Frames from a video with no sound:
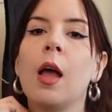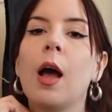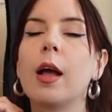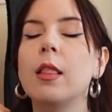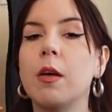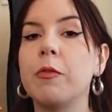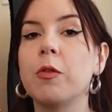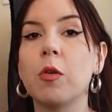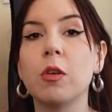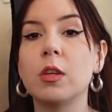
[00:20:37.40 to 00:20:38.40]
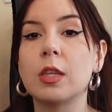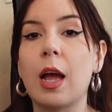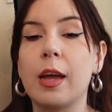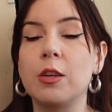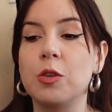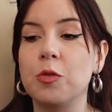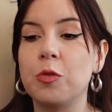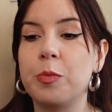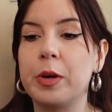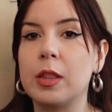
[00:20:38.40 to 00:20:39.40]
I love florals, I
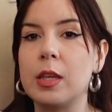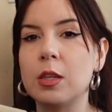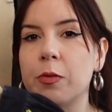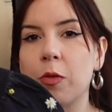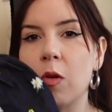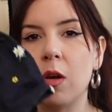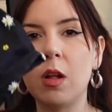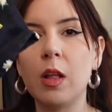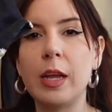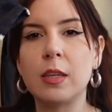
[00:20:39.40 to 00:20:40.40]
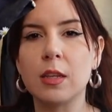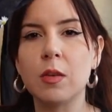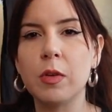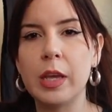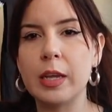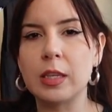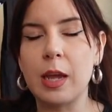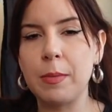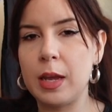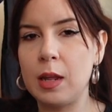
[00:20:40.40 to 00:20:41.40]
do, but this floral, it doesn't really
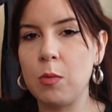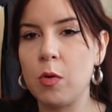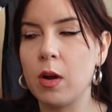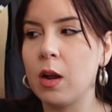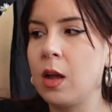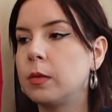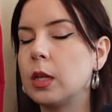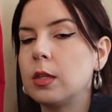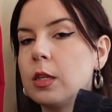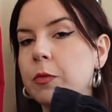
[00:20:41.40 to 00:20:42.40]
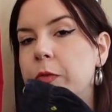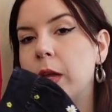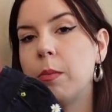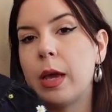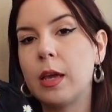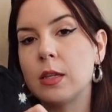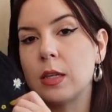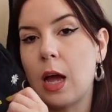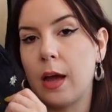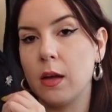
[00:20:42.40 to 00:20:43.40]
excite me anymore. Does this fit my
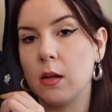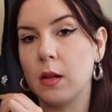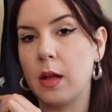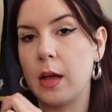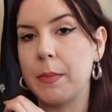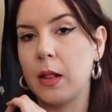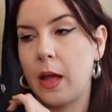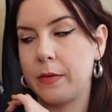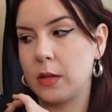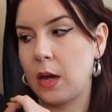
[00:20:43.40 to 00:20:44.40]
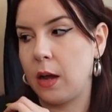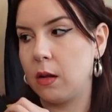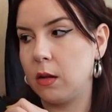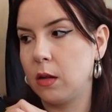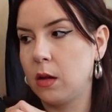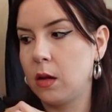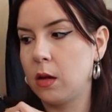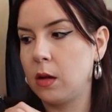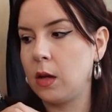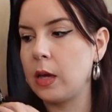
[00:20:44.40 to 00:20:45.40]
style and my lifestyle?
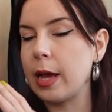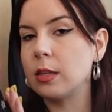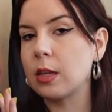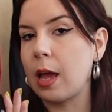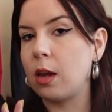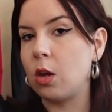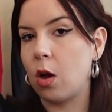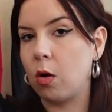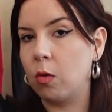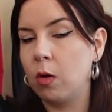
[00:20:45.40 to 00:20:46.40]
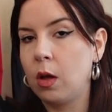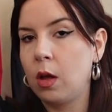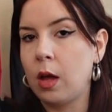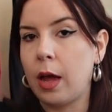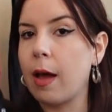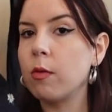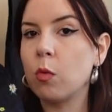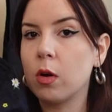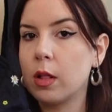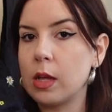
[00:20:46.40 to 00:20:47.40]
Yes and no. I haven't
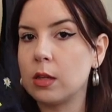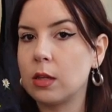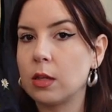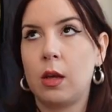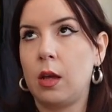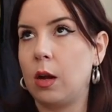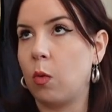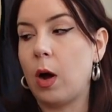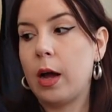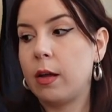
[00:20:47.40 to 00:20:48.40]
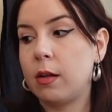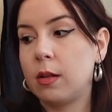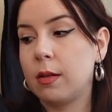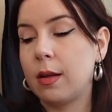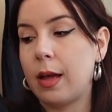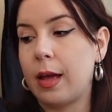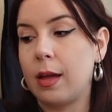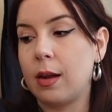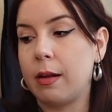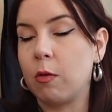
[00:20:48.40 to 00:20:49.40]
worn this in a while,
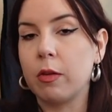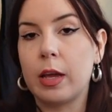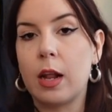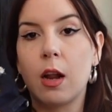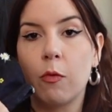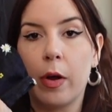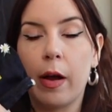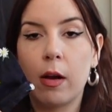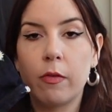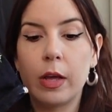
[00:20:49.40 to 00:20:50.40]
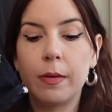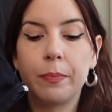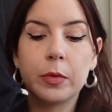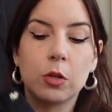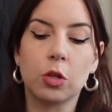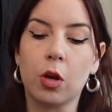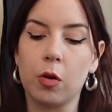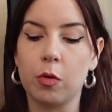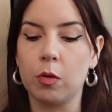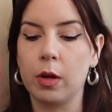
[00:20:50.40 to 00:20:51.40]
and I don't really get enough wear out of it.
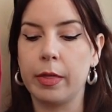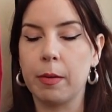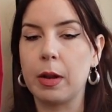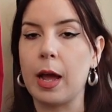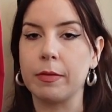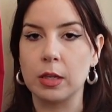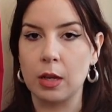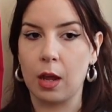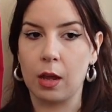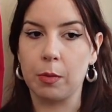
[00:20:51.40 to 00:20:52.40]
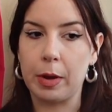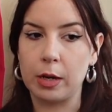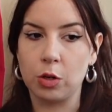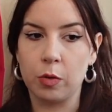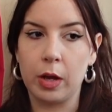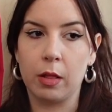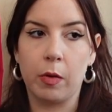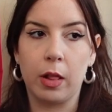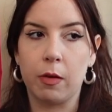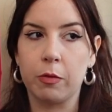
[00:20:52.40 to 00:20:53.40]
So I think I'm gonna have to say goodbye to it, though
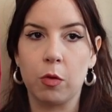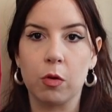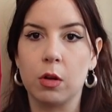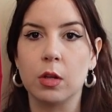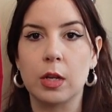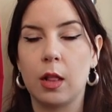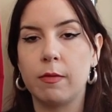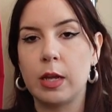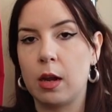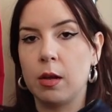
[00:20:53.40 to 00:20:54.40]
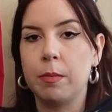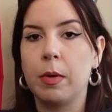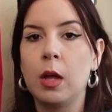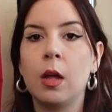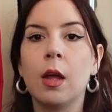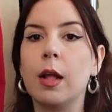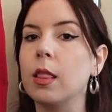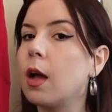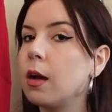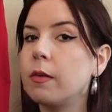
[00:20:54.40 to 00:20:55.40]
I love florals, I love denim, I
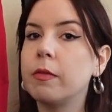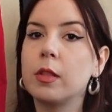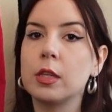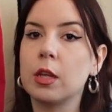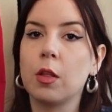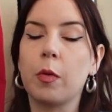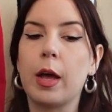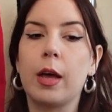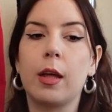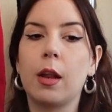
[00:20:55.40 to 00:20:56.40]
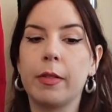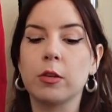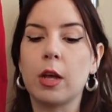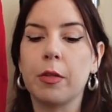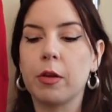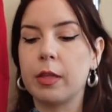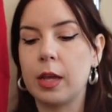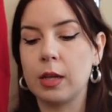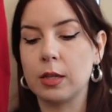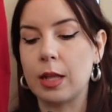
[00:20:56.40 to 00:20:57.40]
love the silhouette. There's other
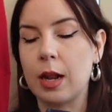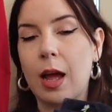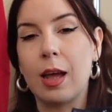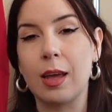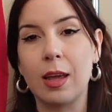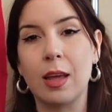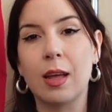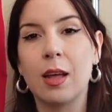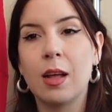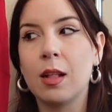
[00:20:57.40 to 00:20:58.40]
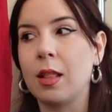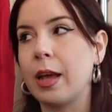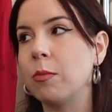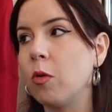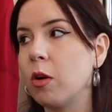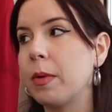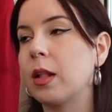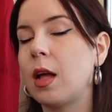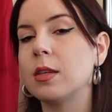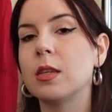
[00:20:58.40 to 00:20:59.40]
things that I like more in my
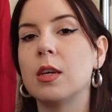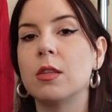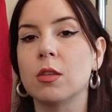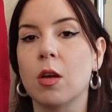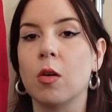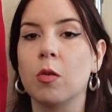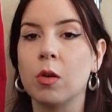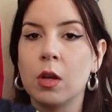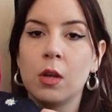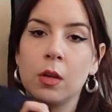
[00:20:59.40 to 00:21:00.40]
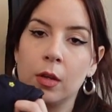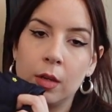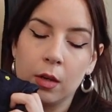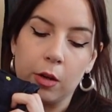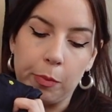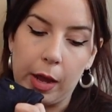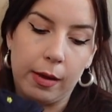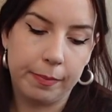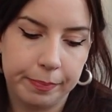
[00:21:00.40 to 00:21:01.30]
closet, so goodbye.